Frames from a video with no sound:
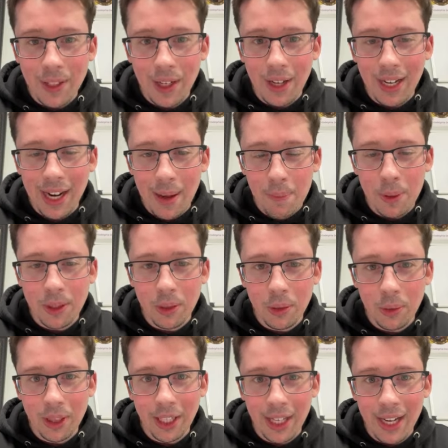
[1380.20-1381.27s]
done an episode
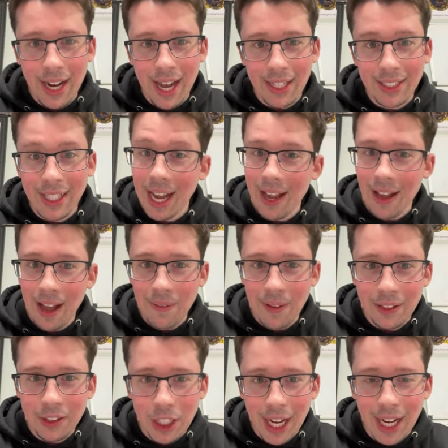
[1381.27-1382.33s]
with The Connect. I, have
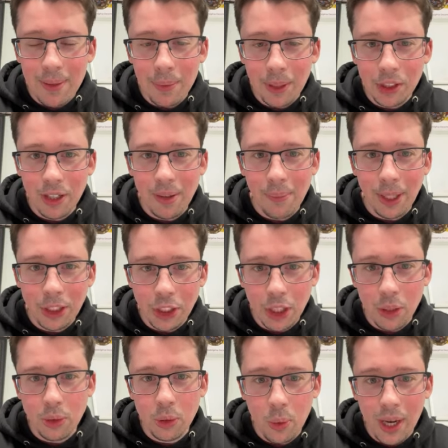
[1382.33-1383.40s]
had Johnny Mitchell on my
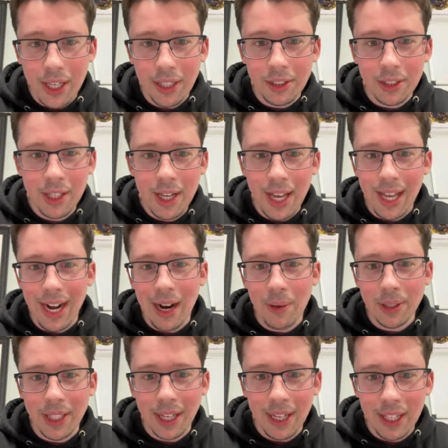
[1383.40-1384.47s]
show twice, and I
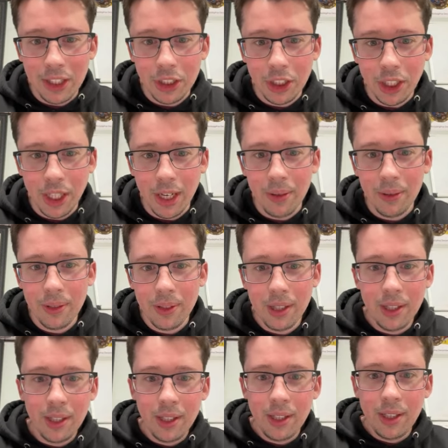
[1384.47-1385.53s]
was on his show.
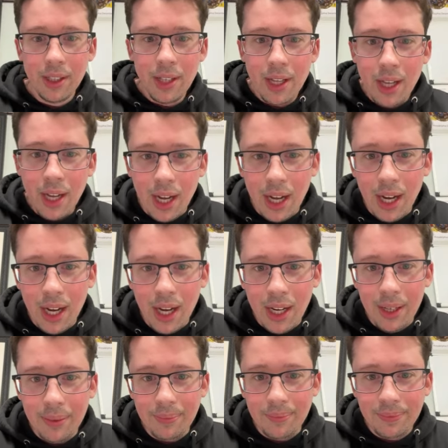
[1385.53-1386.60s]

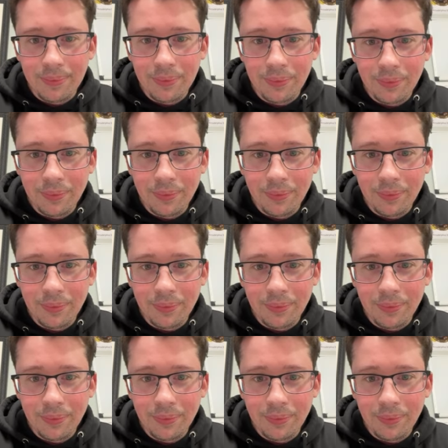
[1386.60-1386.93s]
Um,